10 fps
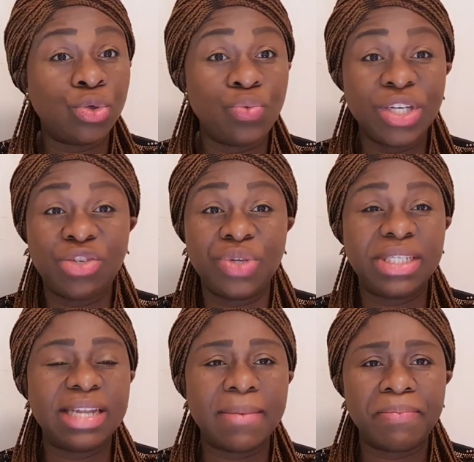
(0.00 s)
do we
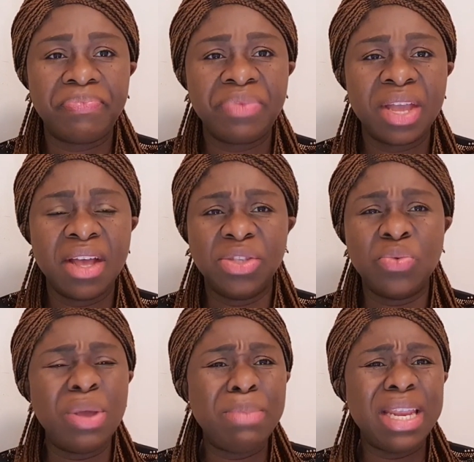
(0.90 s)
treat them?
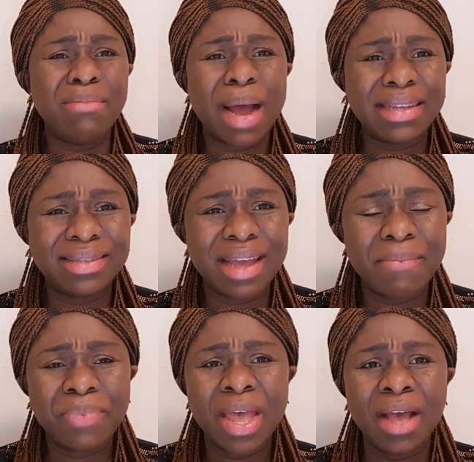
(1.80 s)
Do we minimize
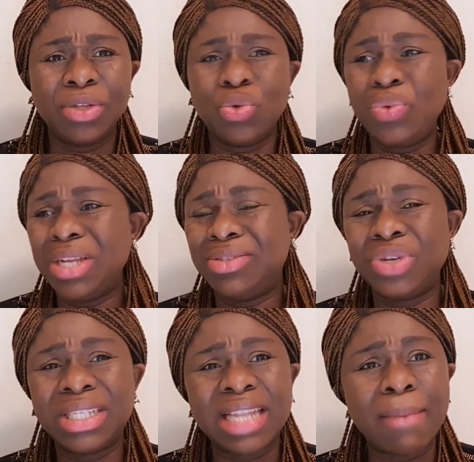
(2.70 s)
them? Do we
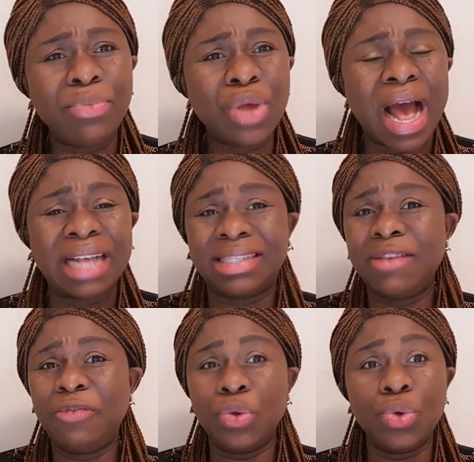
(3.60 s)
treat them as
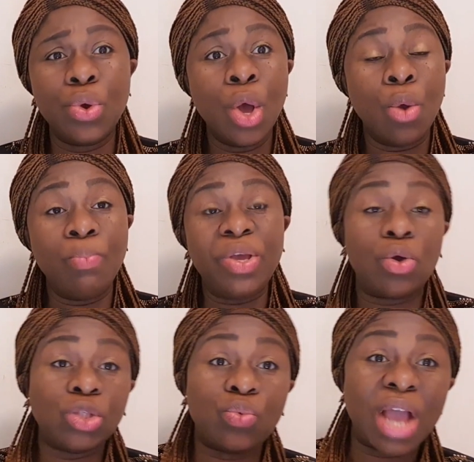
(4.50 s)
if, you know,
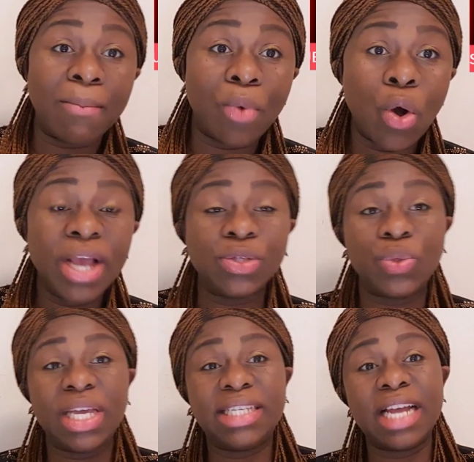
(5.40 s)
because we are more
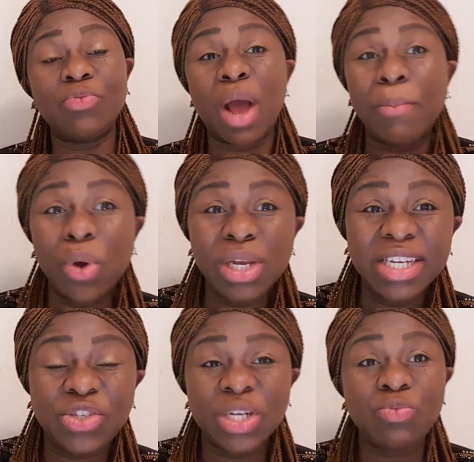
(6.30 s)
educated, we are more
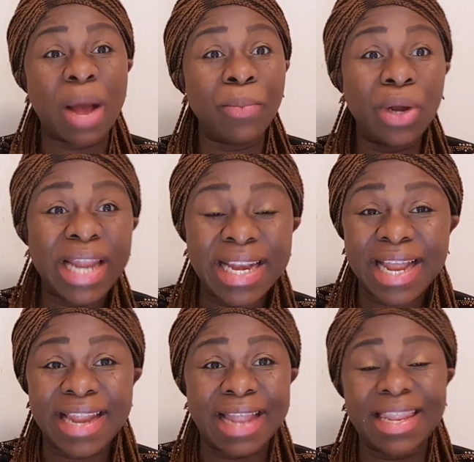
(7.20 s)
literate, we are more learned
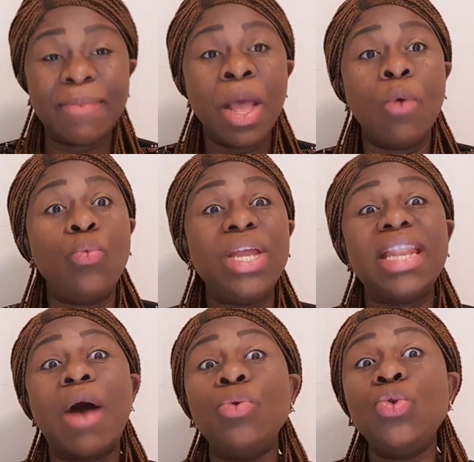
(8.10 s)
than them, we
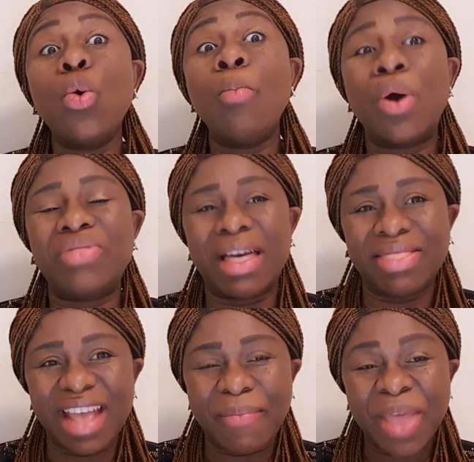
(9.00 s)
now know more than
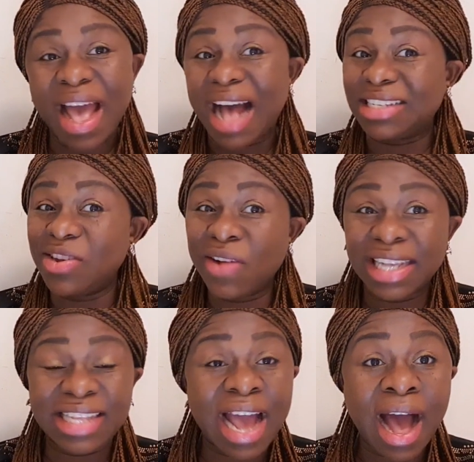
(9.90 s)
them. As long
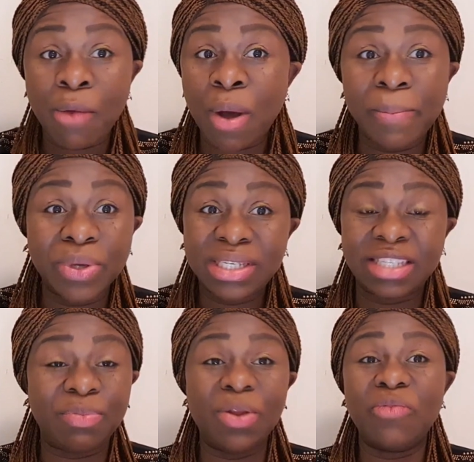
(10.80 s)
as they are our
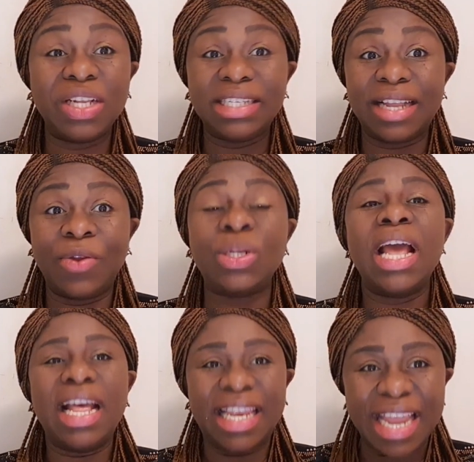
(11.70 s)
bosses, beloved in the Lord,
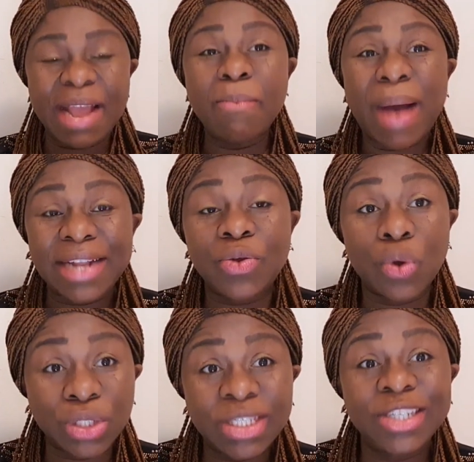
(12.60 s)
they might
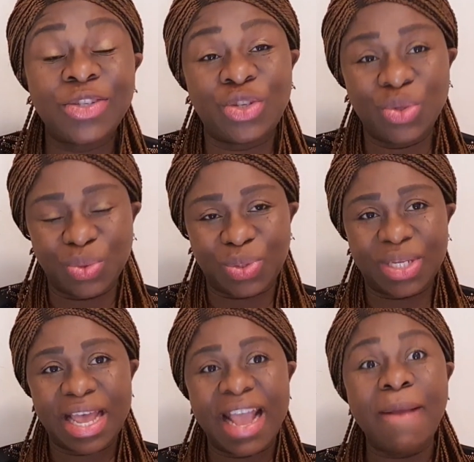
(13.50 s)

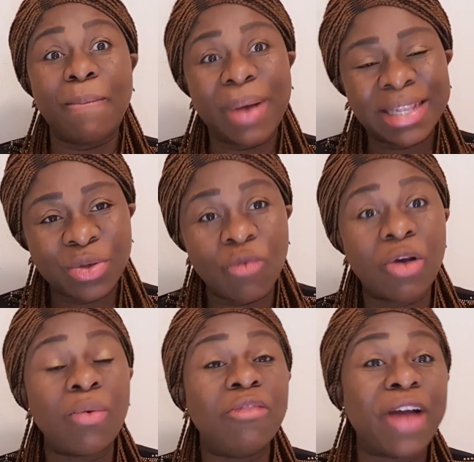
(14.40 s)
constitutes a part
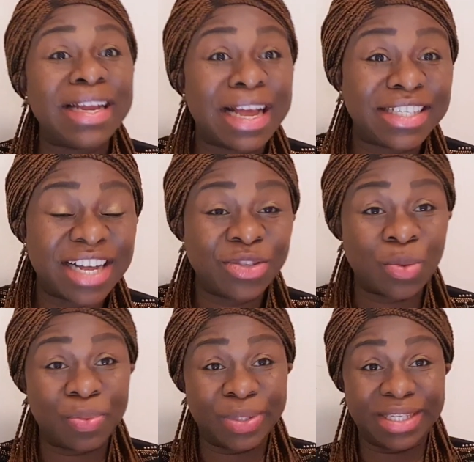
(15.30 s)
of our financial
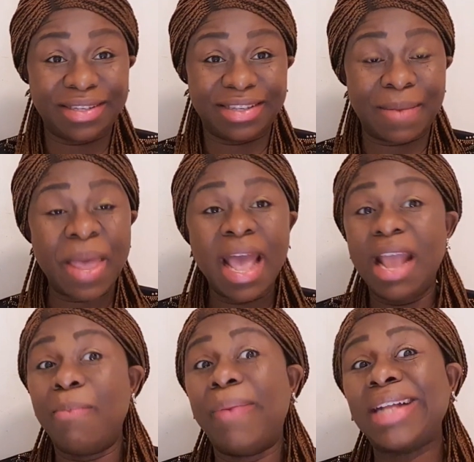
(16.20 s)
support system,
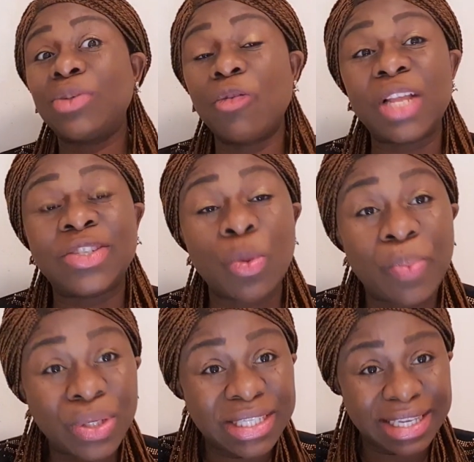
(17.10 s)
a part of the
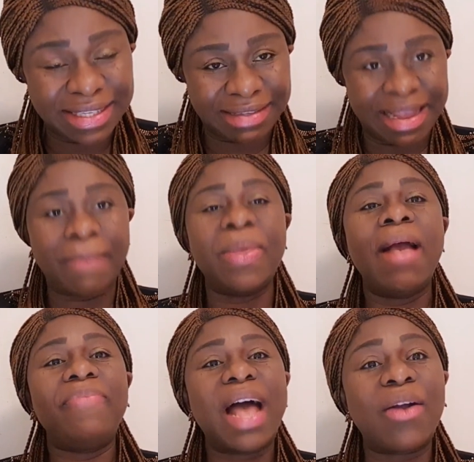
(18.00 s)
support system
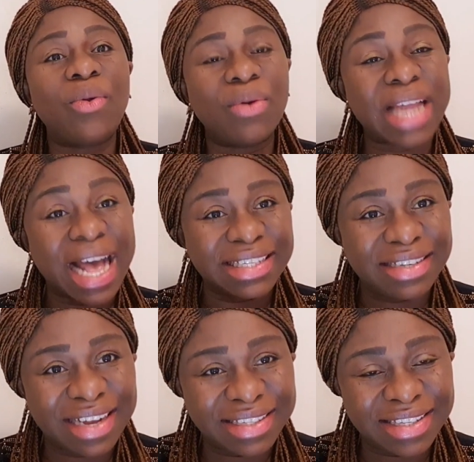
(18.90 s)
that God has
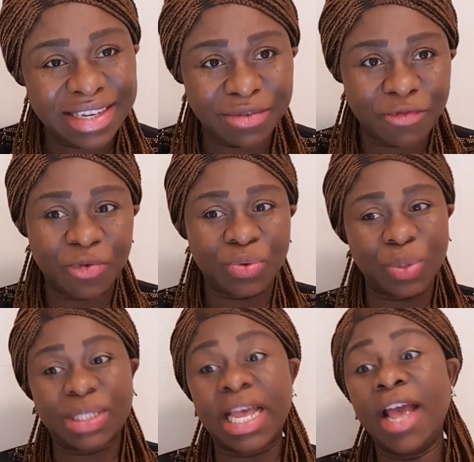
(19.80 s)
destined
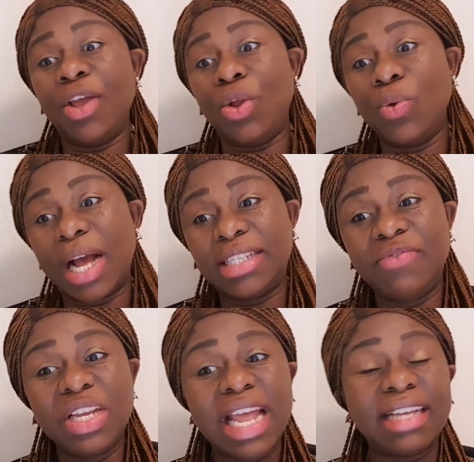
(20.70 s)
for us. You look at
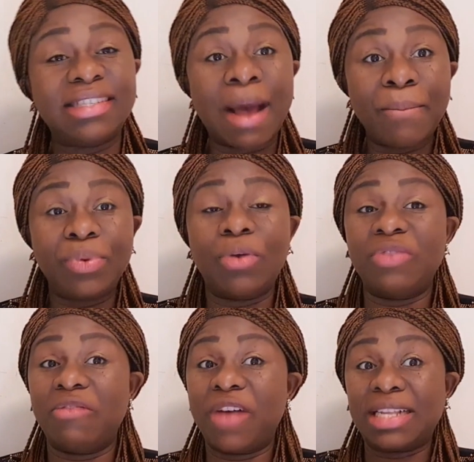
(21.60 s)
even the example
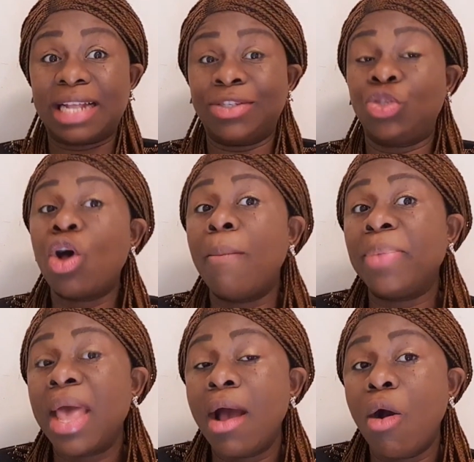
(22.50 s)
of the fact that
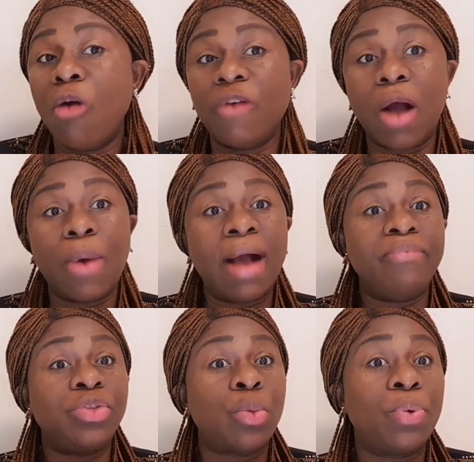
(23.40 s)
some of
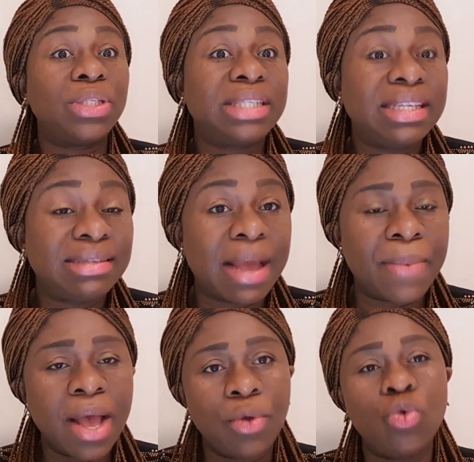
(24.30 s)
our support
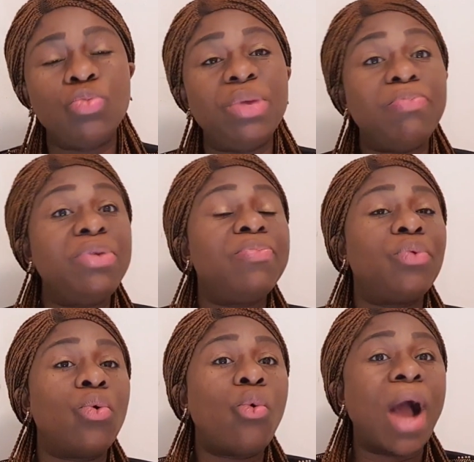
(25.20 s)
system could be
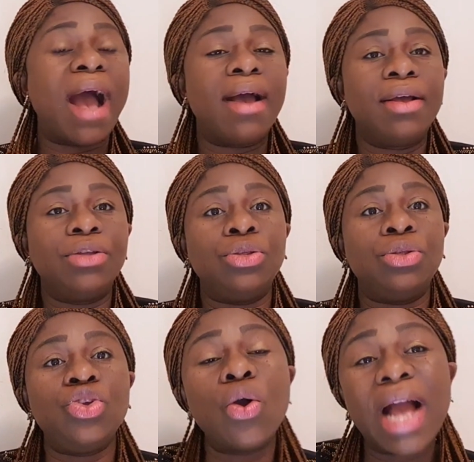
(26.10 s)
people who are
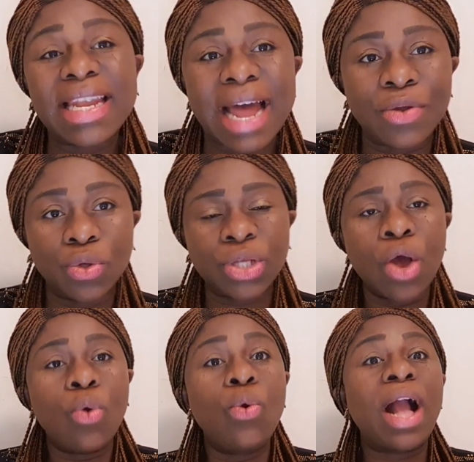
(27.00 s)
younger than us
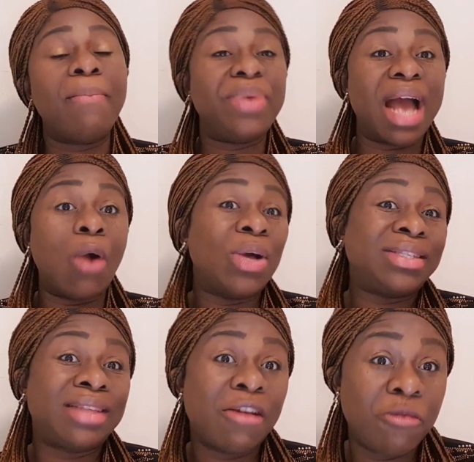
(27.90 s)
who can be our
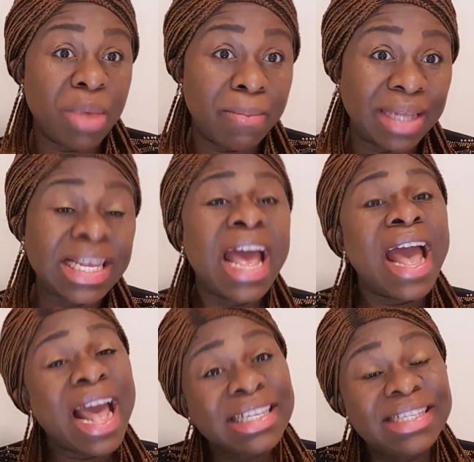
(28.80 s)
staff members.
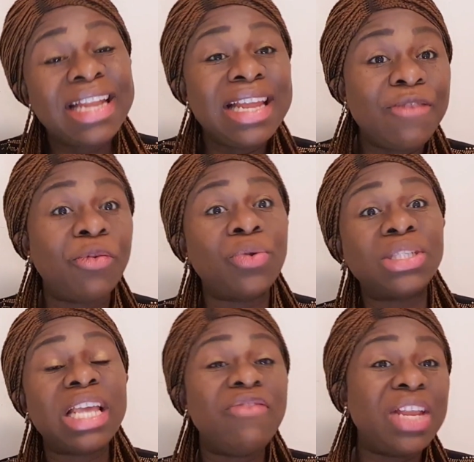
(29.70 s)
Hence the need for
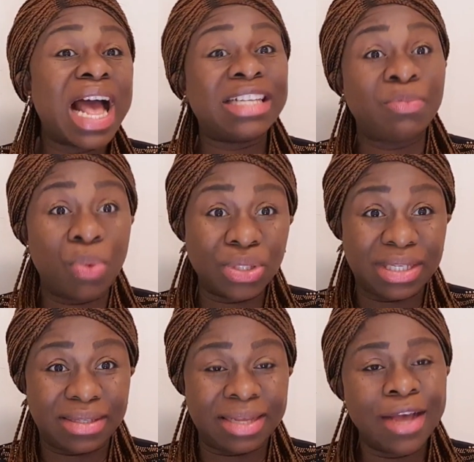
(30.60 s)
us even as
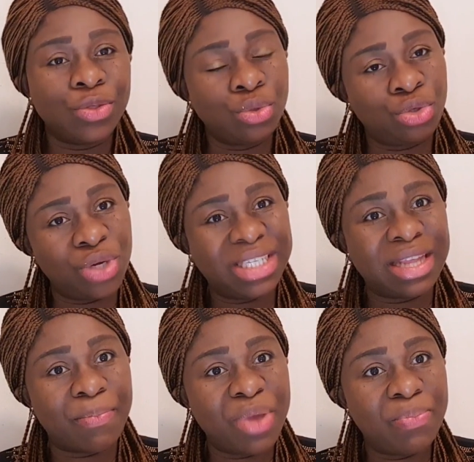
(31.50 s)
bosses to treat
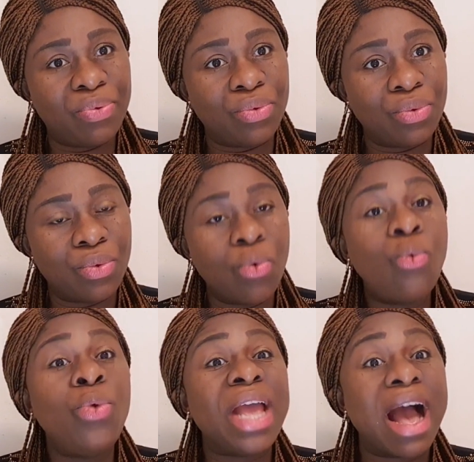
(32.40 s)
the people
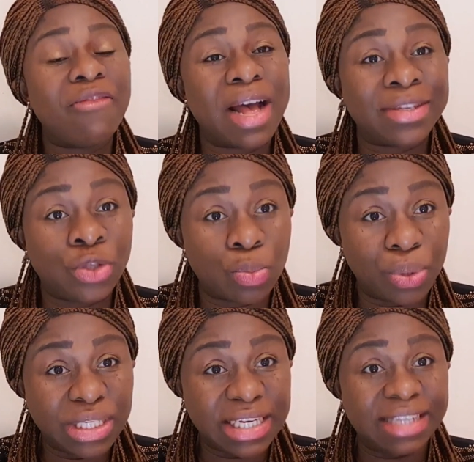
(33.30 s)
who we have as
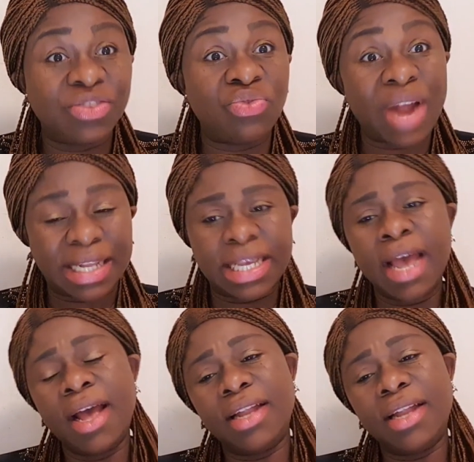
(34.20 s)
subordinates right.